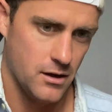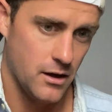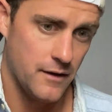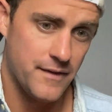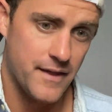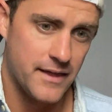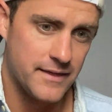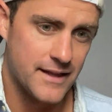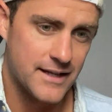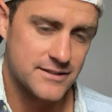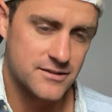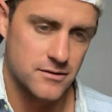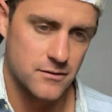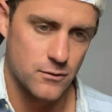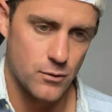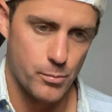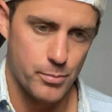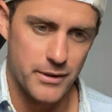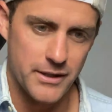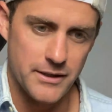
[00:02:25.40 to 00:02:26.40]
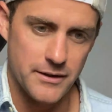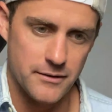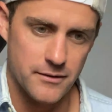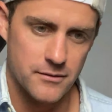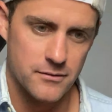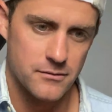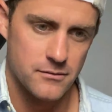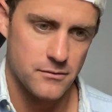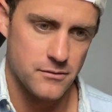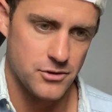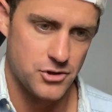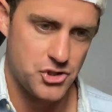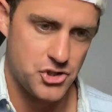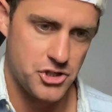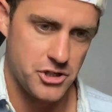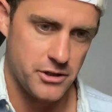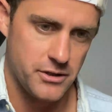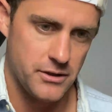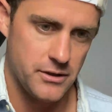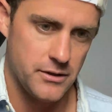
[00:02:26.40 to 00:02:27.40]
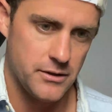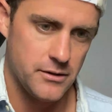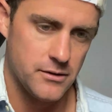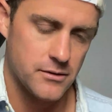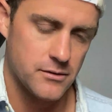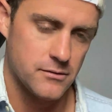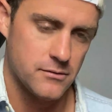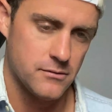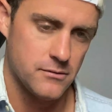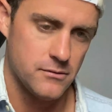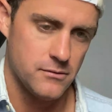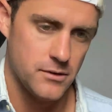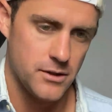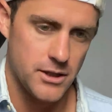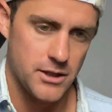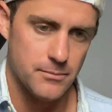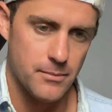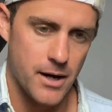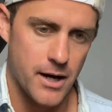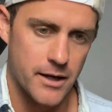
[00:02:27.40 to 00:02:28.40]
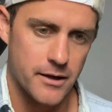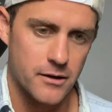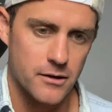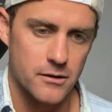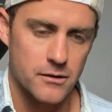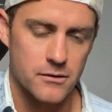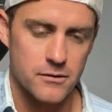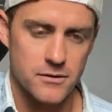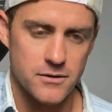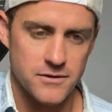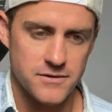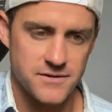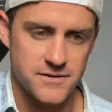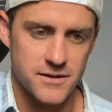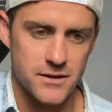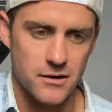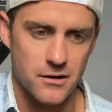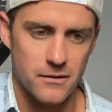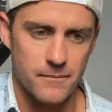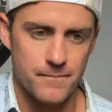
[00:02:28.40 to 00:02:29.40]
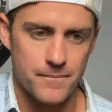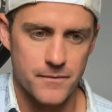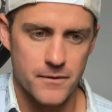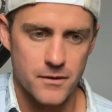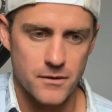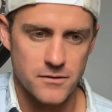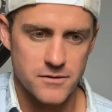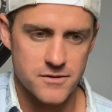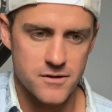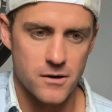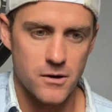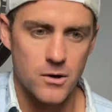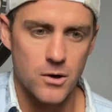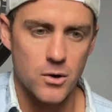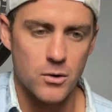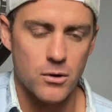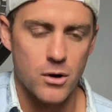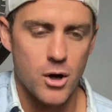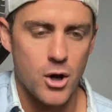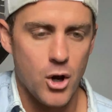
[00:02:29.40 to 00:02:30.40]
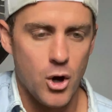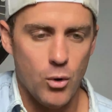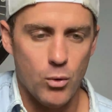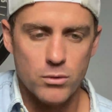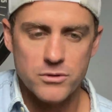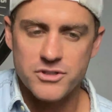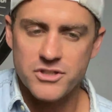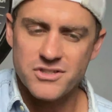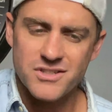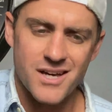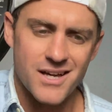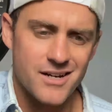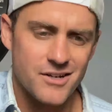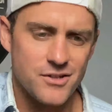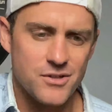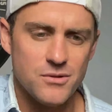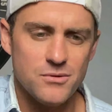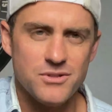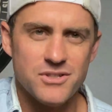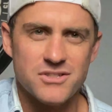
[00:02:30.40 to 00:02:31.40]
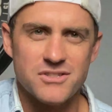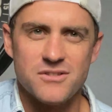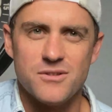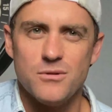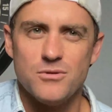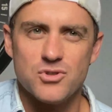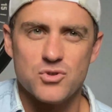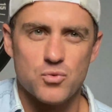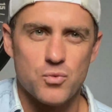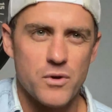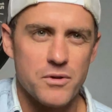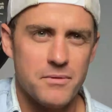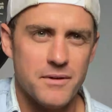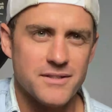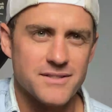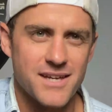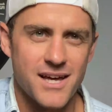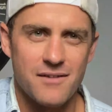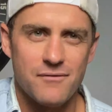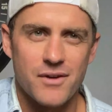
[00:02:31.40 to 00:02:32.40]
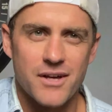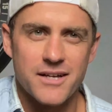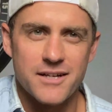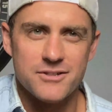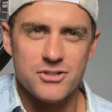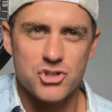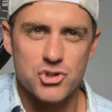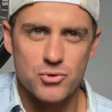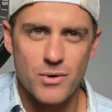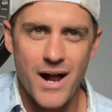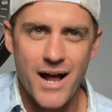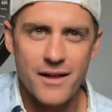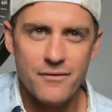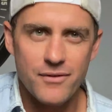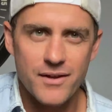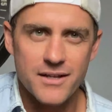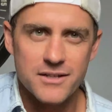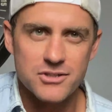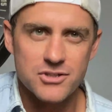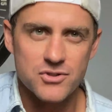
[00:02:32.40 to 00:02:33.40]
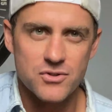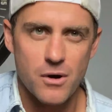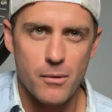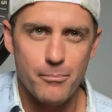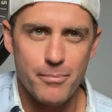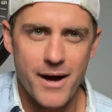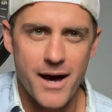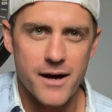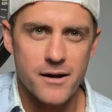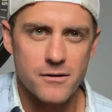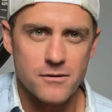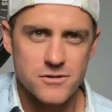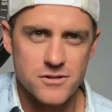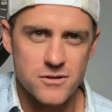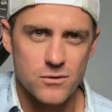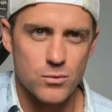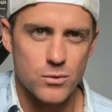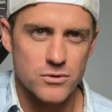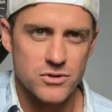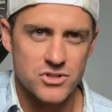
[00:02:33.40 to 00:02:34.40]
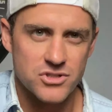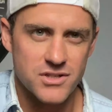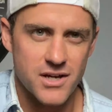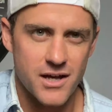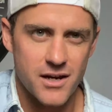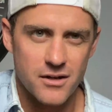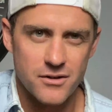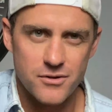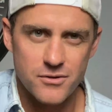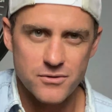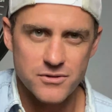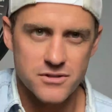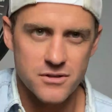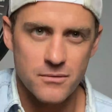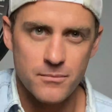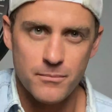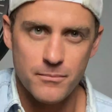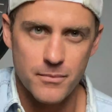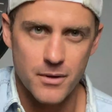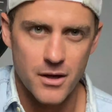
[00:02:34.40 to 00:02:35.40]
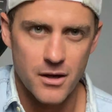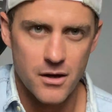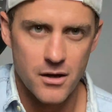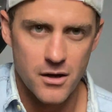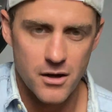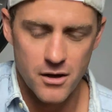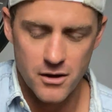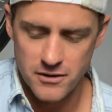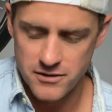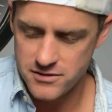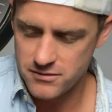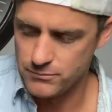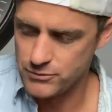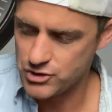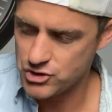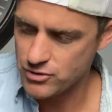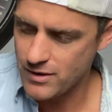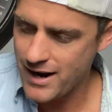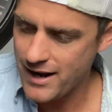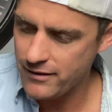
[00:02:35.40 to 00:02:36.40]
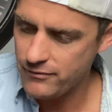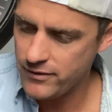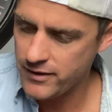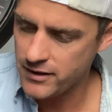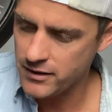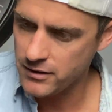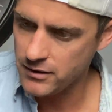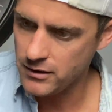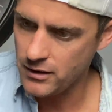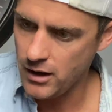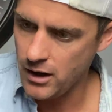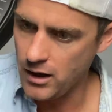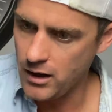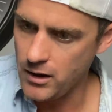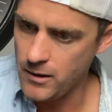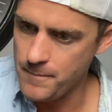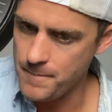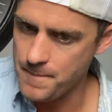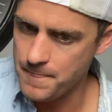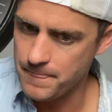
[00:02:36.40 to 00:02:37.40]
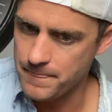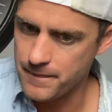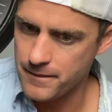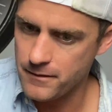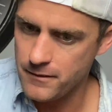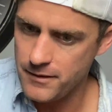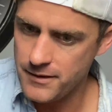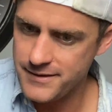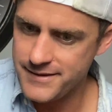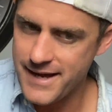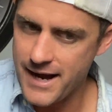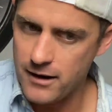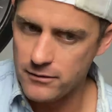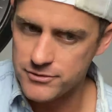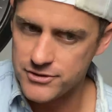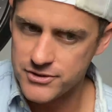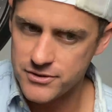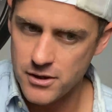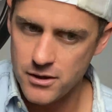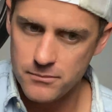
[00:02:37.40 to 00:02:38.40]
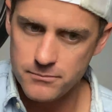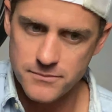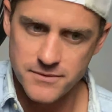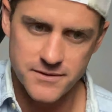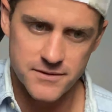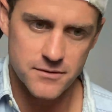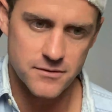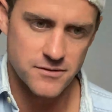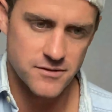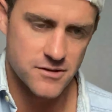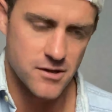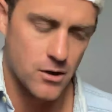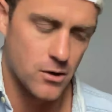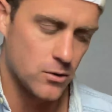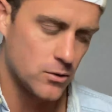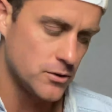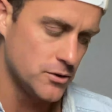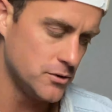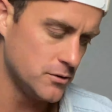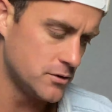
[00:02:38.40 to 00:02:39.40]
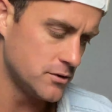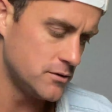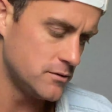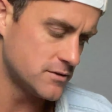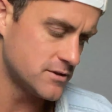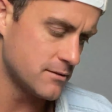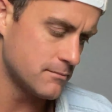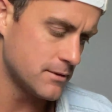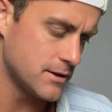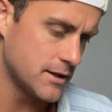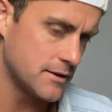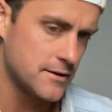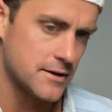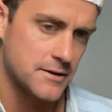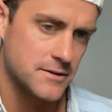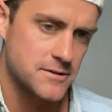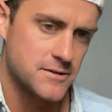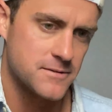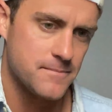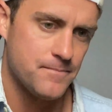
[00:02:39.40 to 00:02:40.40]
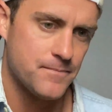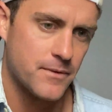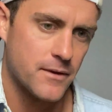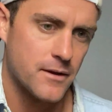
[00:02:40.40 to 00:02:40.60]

and then that's gonna repeat. G, E minor, C. So we'll just kind of do just those, it's kind of like a driving strum pattern. So we'll just kind of do some some driving um, down strums. So you could do something like this.